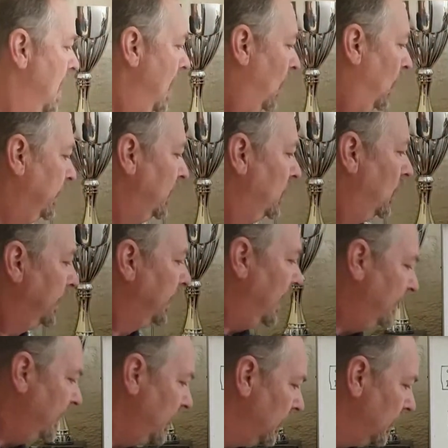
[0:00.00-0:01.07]
What it will
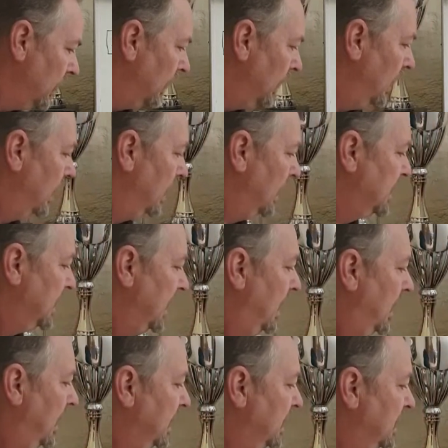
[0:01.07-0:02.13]
never do is
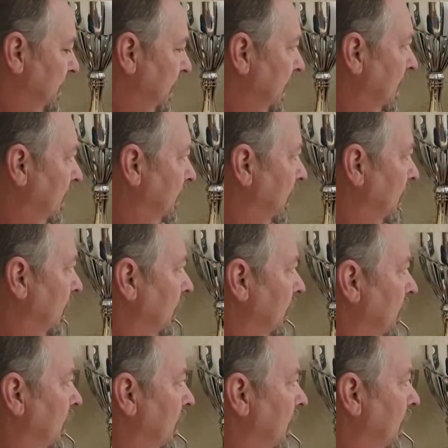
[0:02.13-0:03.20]
increase speed
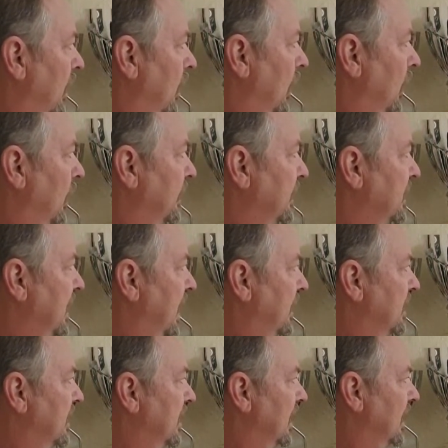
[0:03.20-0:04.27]
beyond what we've
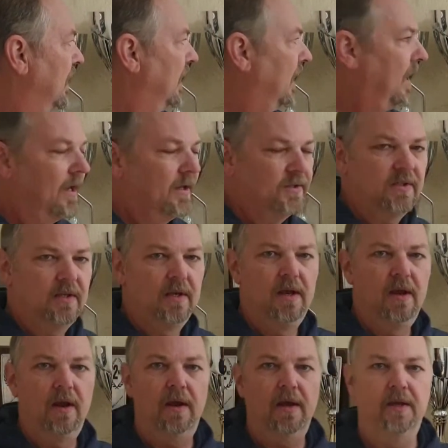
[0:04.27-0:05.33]
set in any case
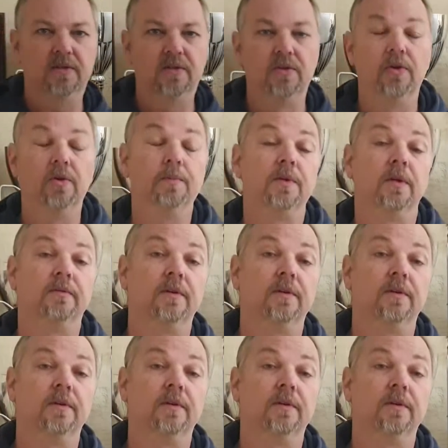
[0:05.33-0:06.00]
in terms of